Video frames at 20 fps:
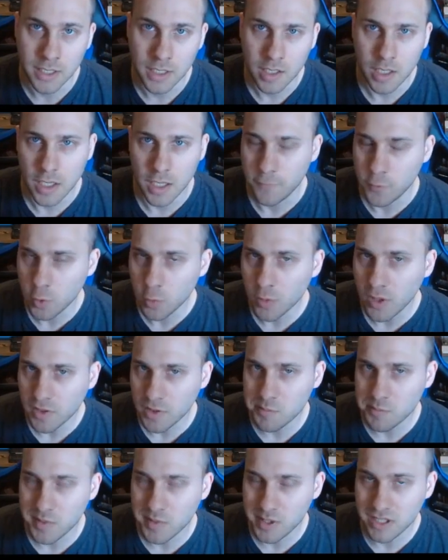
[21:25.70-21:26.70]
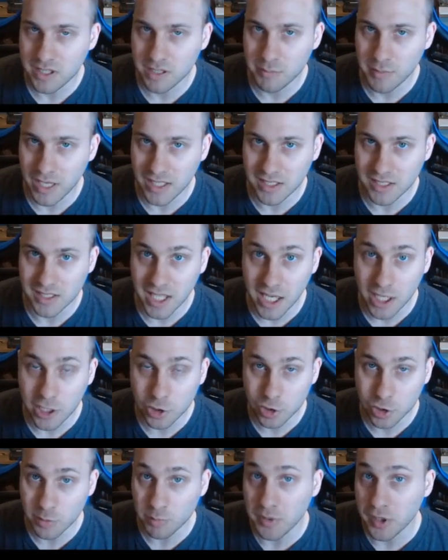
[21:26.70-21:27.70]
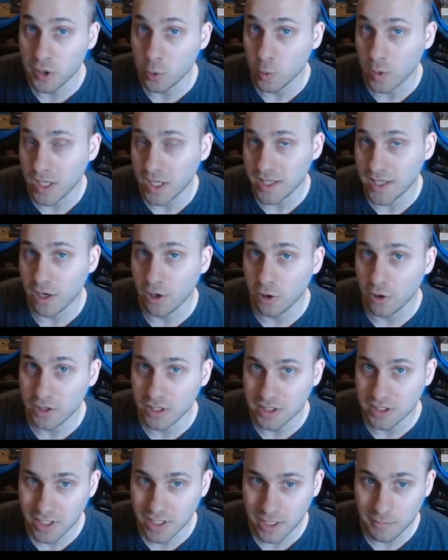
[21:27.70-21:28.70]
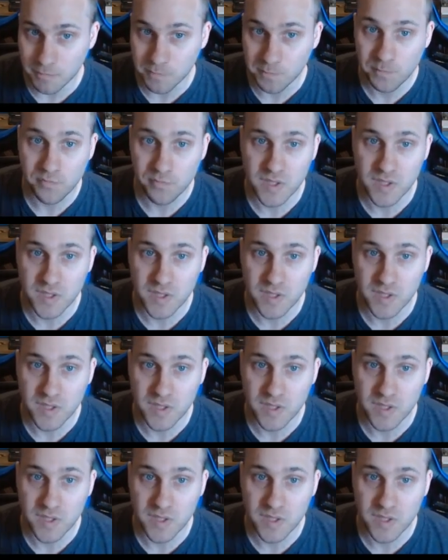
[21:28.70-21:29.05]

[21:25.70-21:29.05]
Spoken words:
if you want them to be the main danger, but you like that archetype,